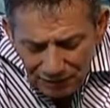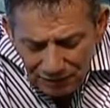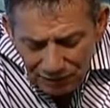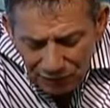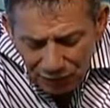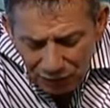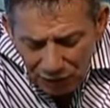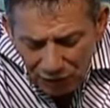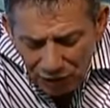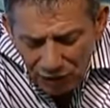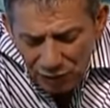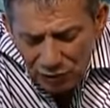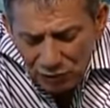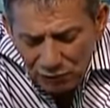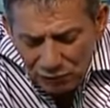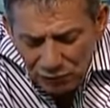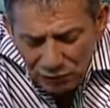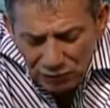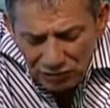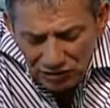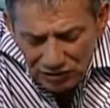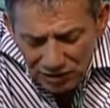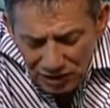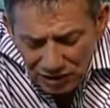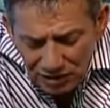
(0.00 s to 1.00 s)
Thank you for
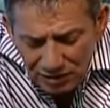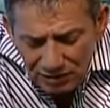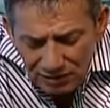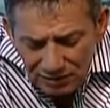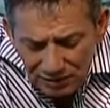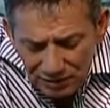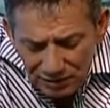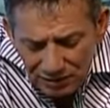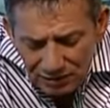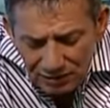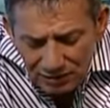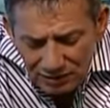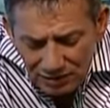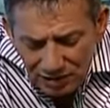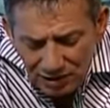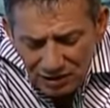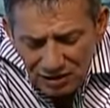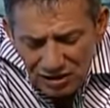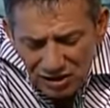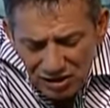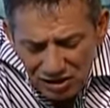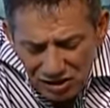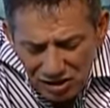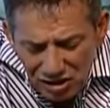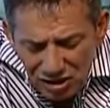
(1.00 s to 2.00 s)
send,
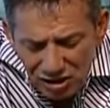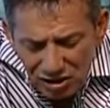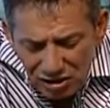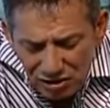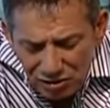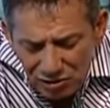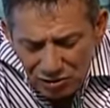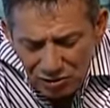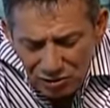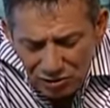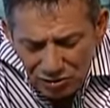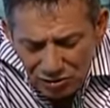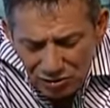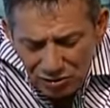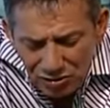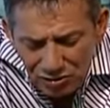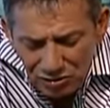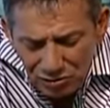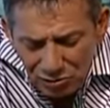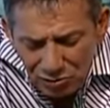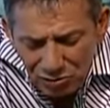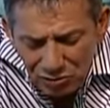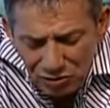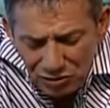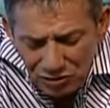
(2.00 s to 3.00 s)
sending Jesus
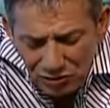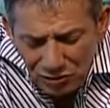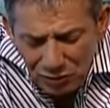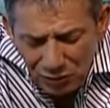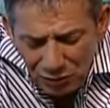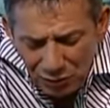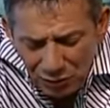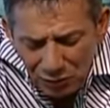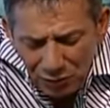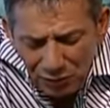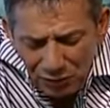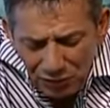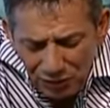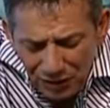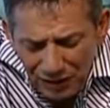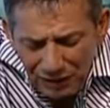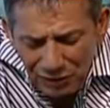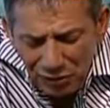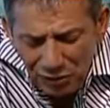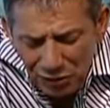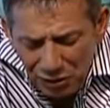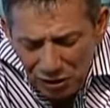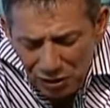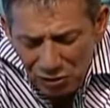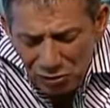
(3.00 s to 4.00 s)
to this earth.
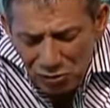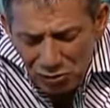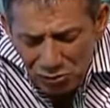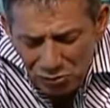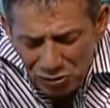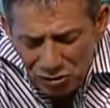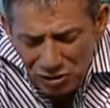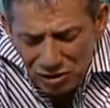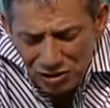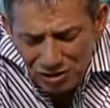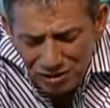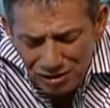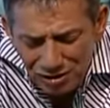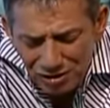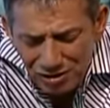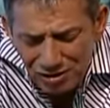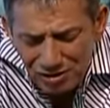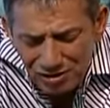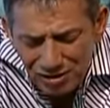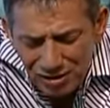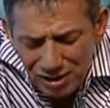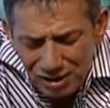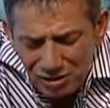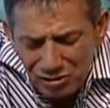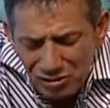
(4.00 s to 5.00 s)
And thank you,
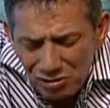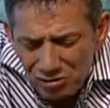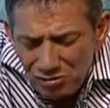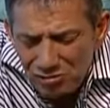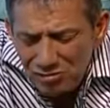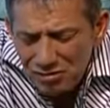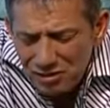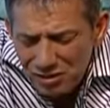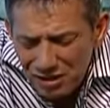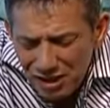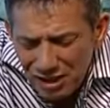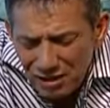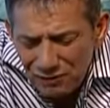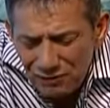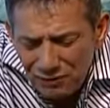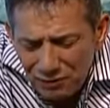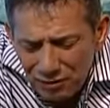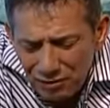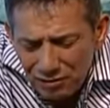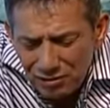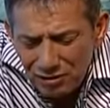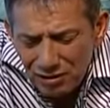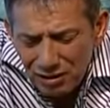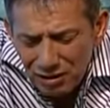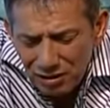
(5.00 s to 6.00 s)
Jesus, that you
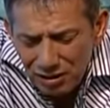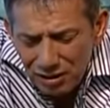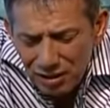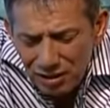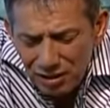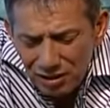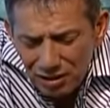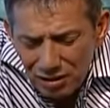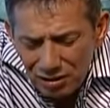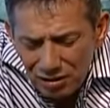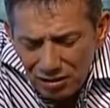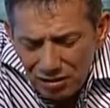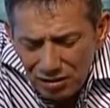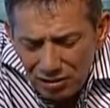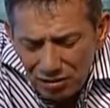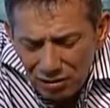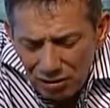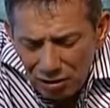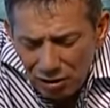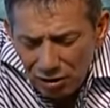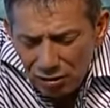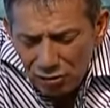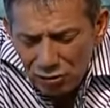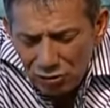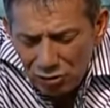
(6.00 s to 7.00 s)
never
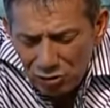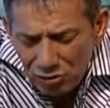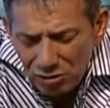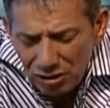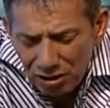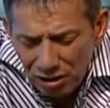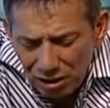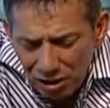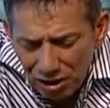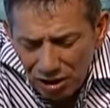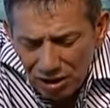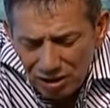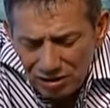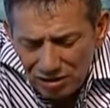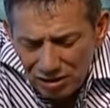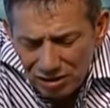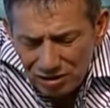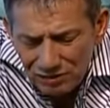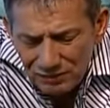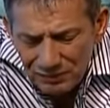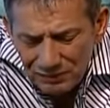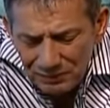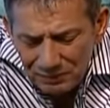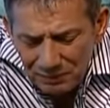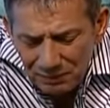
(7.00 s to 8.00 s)
lost your heart
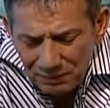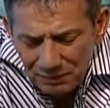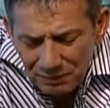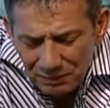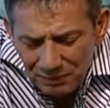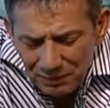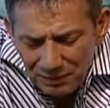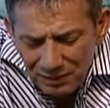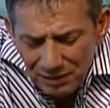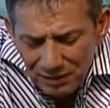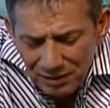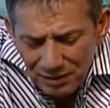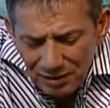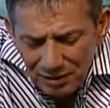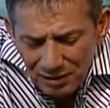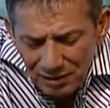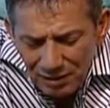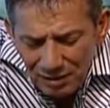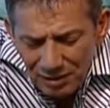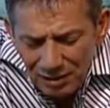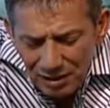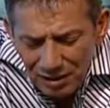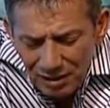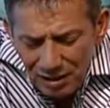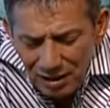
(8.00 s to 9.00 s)

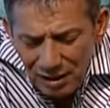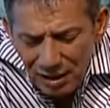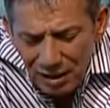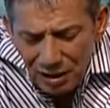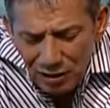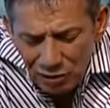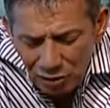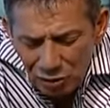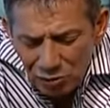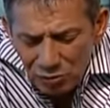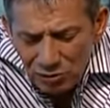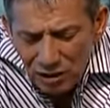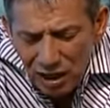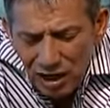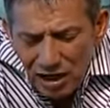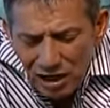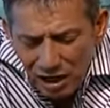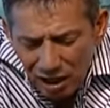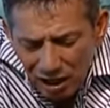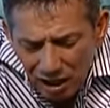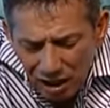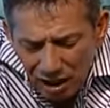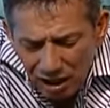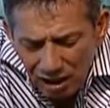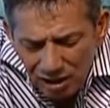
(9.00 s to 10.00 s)
and you die
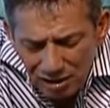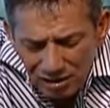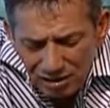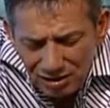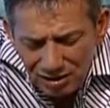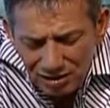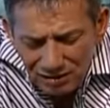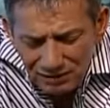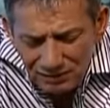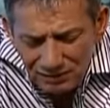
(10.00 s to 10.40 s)
hard.